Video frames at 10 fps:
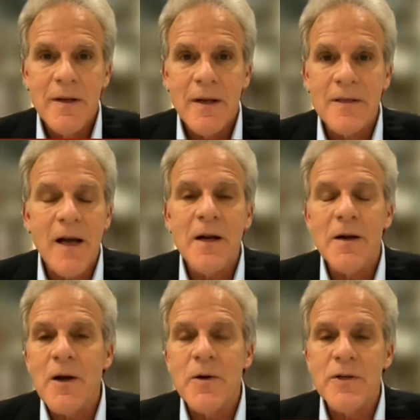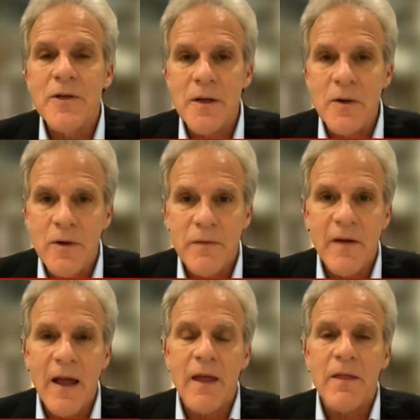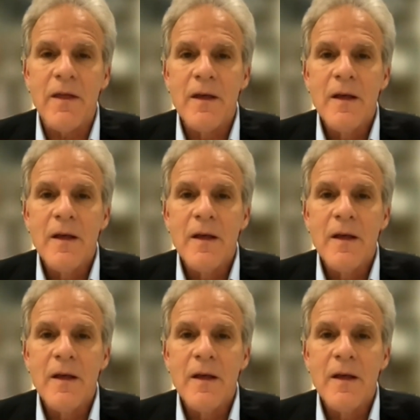It's not going to negotiate in good faith.